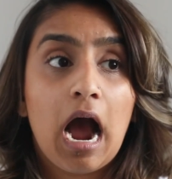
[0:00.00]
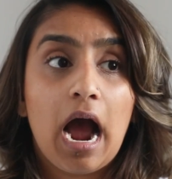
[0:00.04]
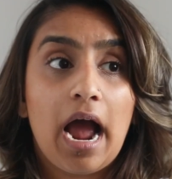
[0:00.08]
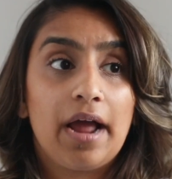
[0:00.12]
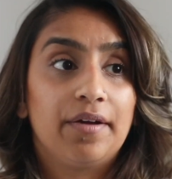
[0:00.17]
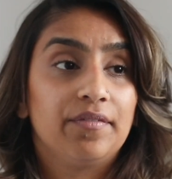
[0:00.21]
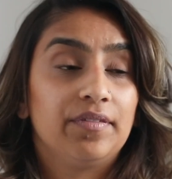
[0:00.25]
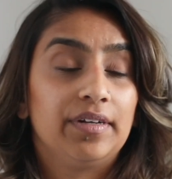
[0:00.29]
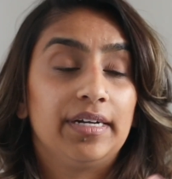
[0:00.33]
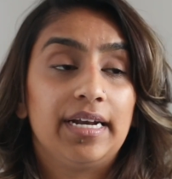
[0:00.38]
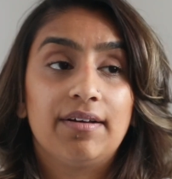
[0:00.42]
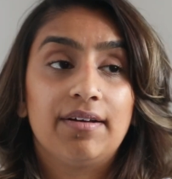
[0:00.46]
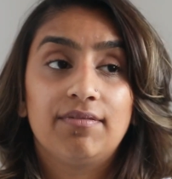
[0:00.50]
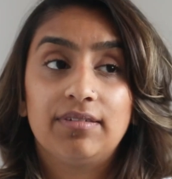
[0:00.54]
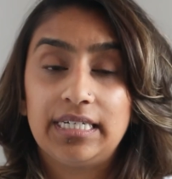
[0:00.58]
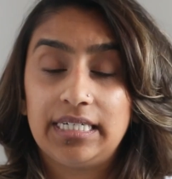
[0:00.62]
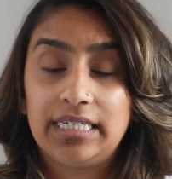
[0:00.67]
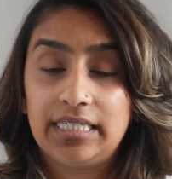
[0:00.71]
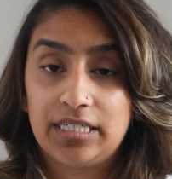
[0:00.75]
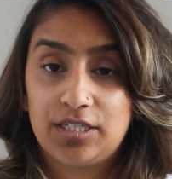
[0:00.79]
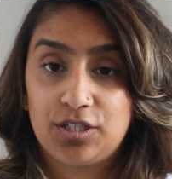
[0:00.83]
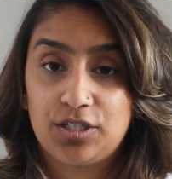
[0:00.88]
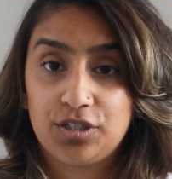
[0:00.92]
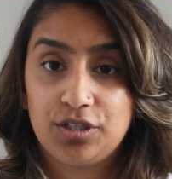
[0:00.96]
I've never
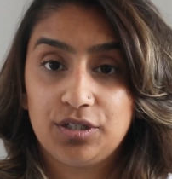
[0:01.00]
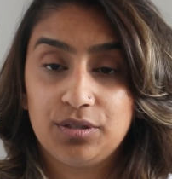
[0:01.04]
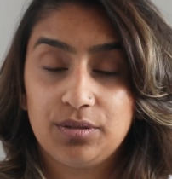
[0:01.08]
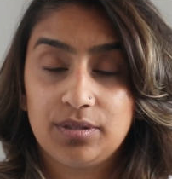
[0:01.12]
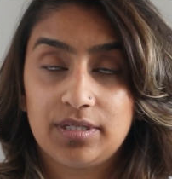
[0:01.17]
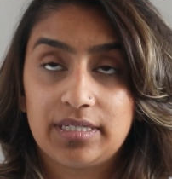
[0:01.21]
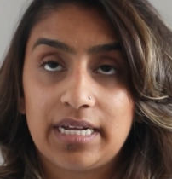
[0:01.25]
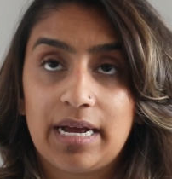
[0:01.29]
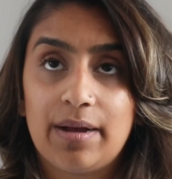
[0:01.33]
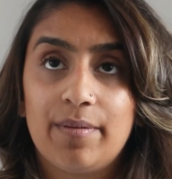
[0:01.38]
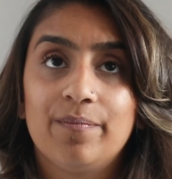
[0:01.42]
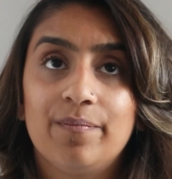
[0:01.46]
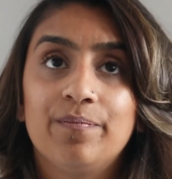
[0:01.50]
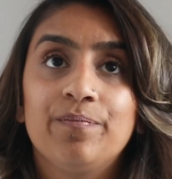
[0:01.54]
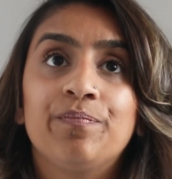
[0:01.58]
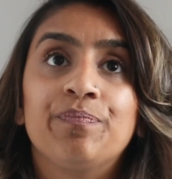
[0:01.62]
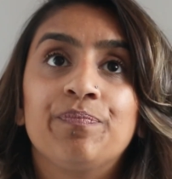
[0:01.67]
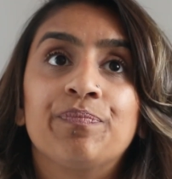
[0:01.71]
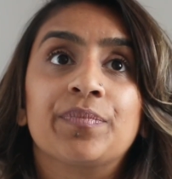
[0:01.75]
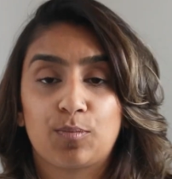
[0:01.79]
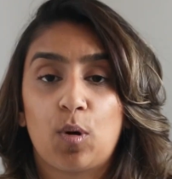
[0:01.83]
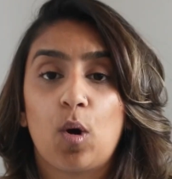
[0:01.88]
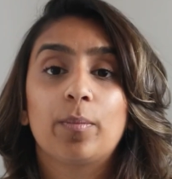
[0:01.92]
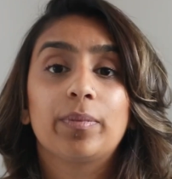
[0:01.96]
needed to use them.
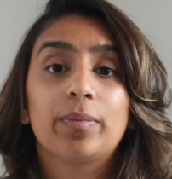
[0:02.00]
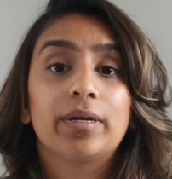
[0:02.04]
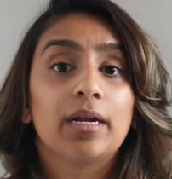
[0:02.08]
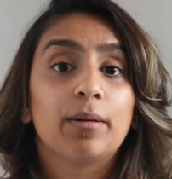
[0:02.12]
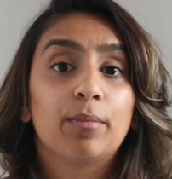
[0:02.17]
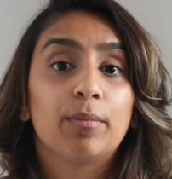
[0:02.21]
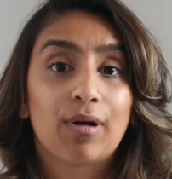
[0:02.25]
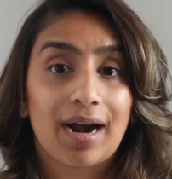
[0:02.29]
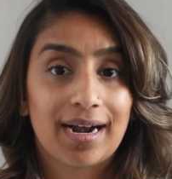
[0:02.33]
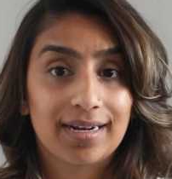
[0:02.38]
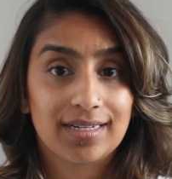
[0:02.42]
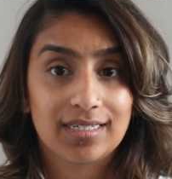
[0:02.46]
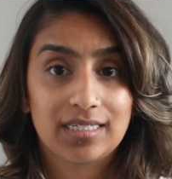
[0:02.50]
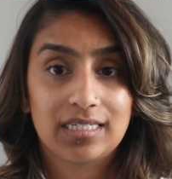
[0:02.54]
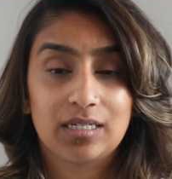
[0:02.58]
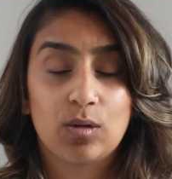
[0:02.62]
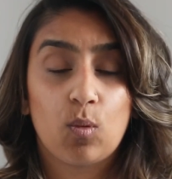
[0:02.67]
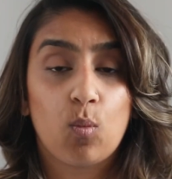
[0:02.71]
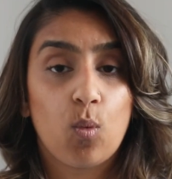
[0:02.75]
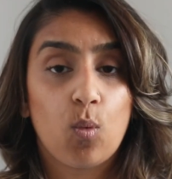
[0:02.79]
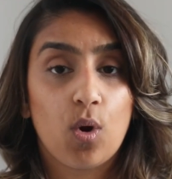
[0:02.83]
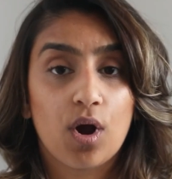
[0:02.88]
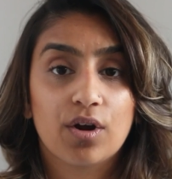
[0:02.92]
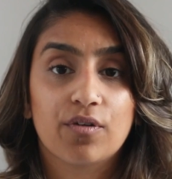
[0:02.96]
It's popular brands to
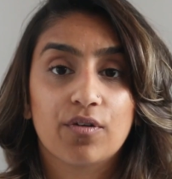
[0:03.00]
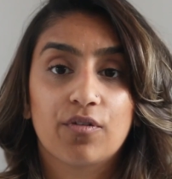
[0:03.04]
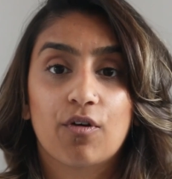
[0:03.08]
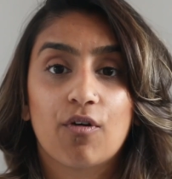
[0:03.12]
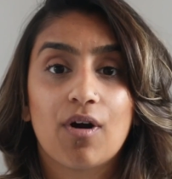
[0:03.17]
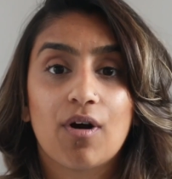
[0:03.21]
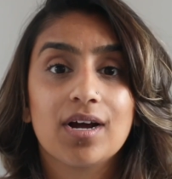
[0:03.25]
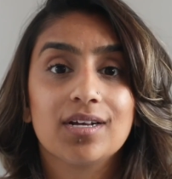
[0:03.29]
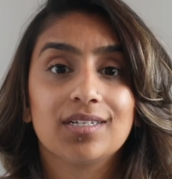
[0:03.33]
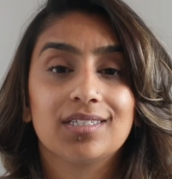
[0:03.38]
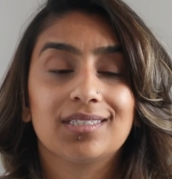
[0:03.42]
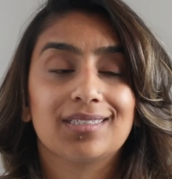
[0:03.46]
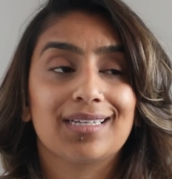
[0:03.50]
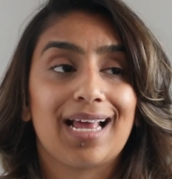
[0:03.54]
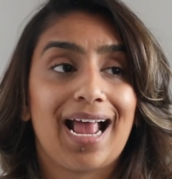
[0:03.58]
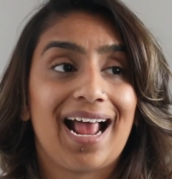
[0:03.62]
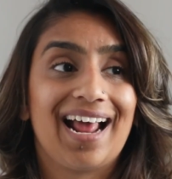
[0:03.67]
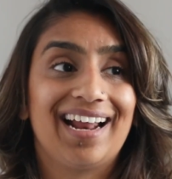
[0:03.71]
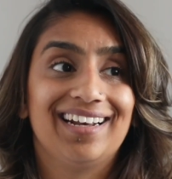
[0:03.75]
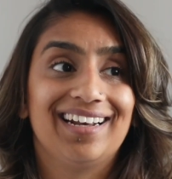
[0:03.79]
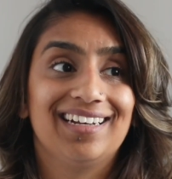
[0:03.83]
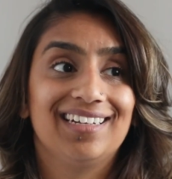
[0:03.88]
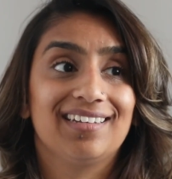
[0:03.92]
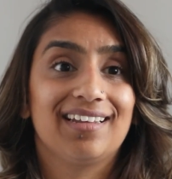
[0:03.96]
work for us,
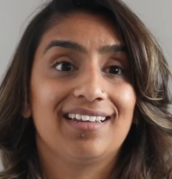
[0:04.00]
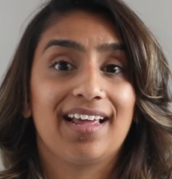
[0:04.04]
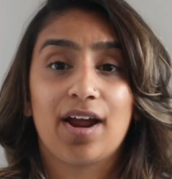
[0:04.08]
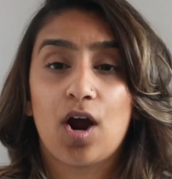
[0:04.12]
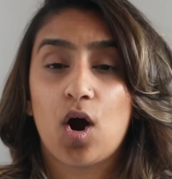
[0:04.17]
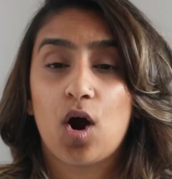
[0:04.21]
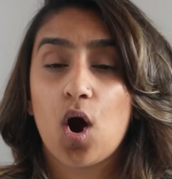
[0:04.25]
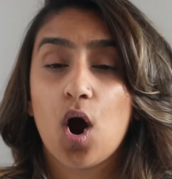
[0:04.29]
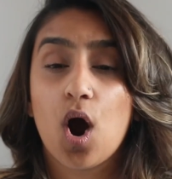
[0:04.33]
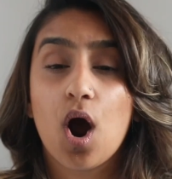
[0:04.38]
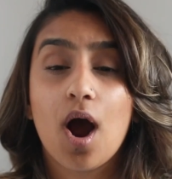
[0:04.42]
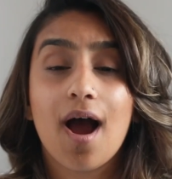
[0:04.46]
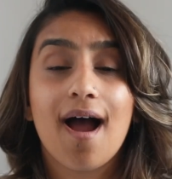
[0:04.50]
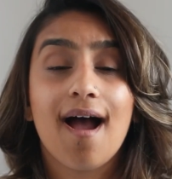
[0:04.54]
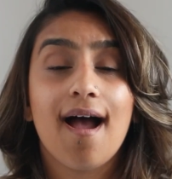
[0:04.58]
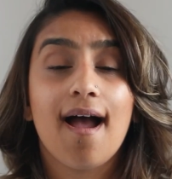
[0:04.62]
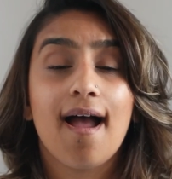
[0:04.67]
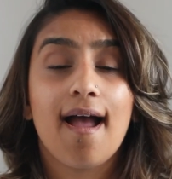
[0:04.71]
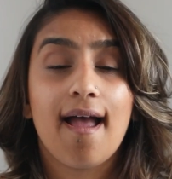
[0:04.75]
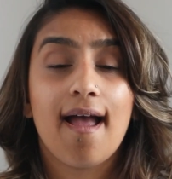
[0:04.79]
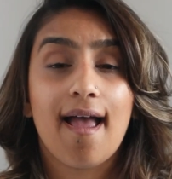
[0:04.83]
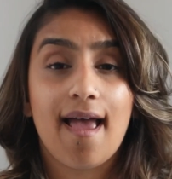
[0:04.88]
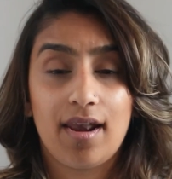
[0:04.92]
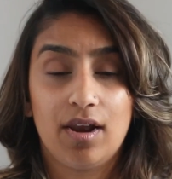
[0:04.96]
and they are
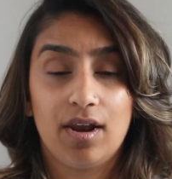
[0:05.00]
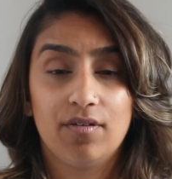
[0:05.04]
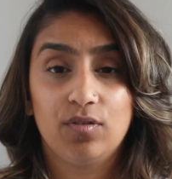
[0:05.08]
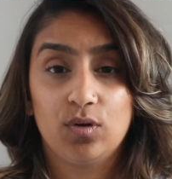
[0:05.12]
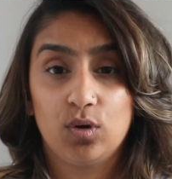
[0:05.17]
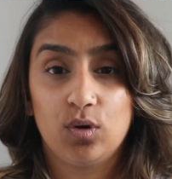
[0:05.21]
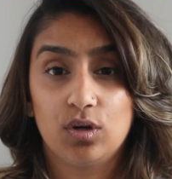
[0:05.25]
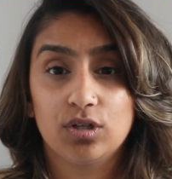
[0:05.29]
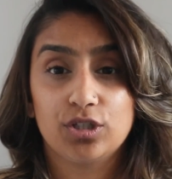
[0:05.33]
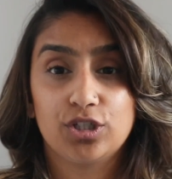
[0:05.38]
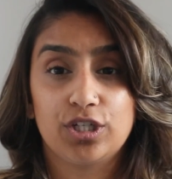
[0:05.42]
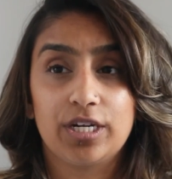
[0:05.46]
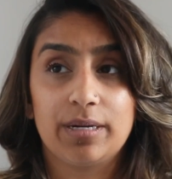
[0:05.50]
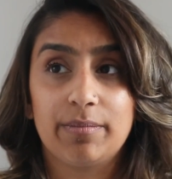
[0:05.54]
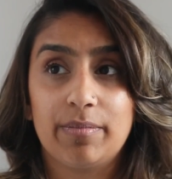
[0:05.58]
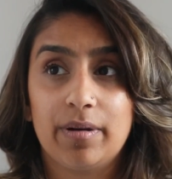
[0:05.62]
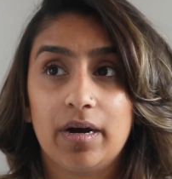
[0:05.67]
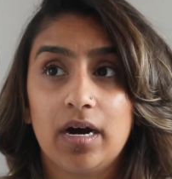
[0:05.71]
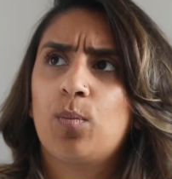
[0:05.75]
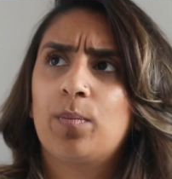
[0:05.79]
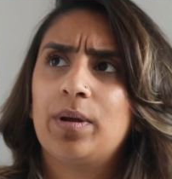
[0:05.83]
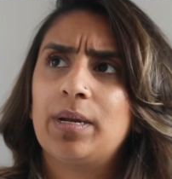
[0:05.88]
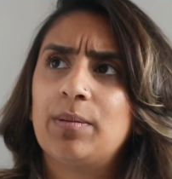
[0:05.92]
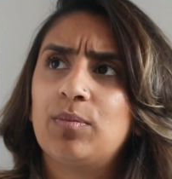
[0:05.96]
a hell of a lot cheaper.
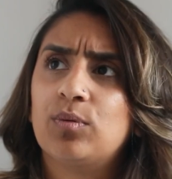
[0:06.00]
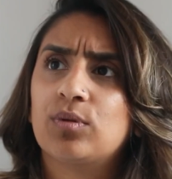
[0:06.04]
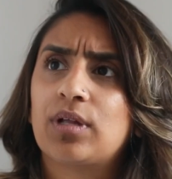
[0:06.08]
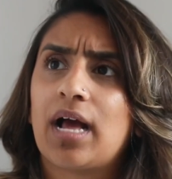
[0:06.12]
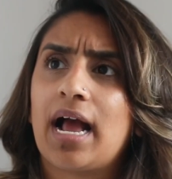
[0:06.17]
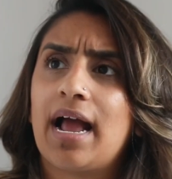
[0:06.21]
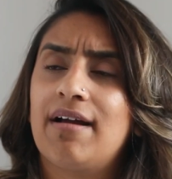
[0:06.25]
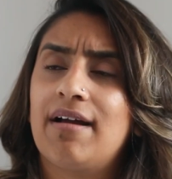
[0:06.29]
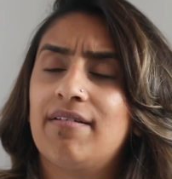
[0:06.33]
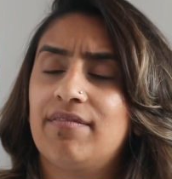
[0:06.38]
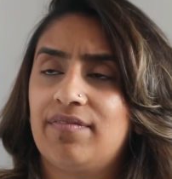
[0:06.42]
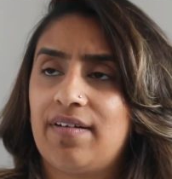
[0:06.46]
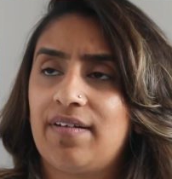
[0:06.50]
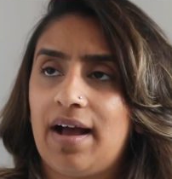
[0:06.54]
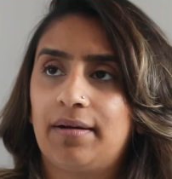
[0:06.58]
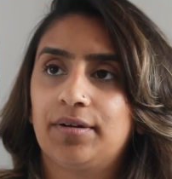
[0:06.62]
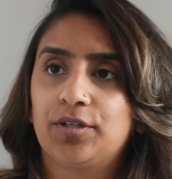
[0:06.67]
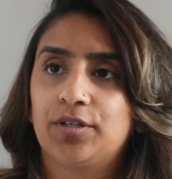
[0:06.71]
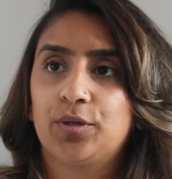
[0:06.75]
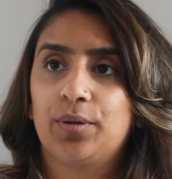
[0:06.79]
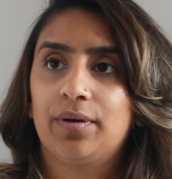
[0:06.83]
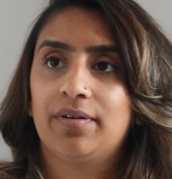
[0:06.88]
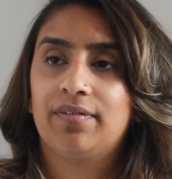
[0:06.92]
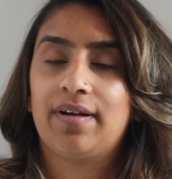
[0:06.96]
People that I have
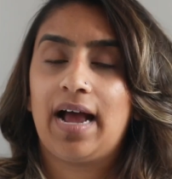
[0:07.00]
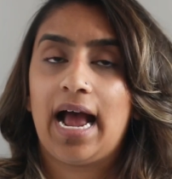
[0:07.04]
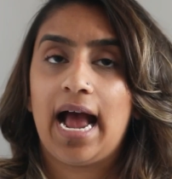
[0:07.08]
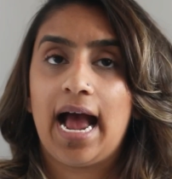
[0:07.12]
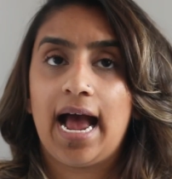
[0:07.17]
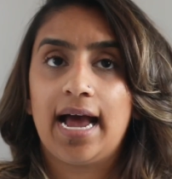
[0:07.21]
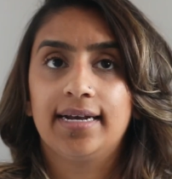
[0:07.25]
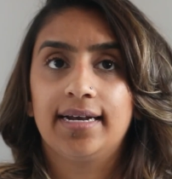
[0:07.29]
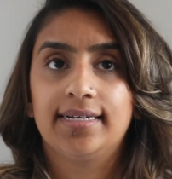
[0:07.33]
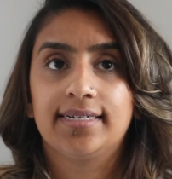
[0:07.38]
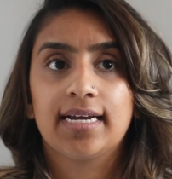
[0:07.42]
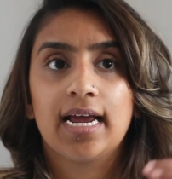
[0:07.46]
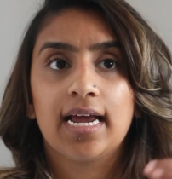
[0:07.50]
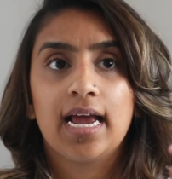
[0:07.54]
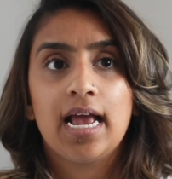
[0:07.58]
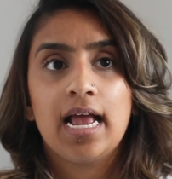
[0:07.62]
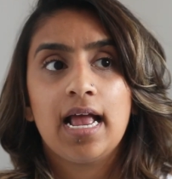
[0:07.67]
found who have had